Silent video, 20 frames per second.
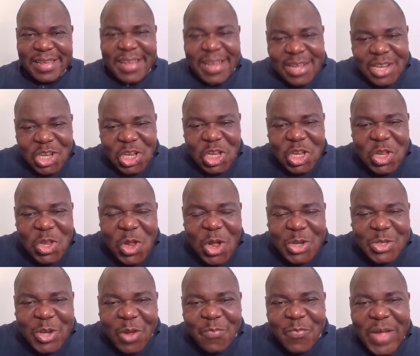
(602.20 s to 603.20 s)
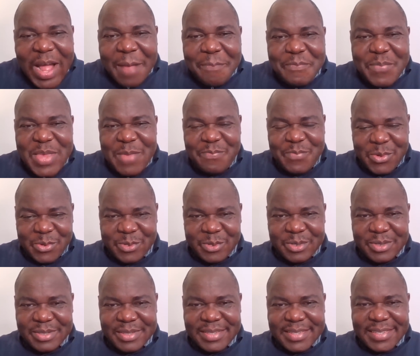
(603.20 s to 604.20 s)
a lot of our people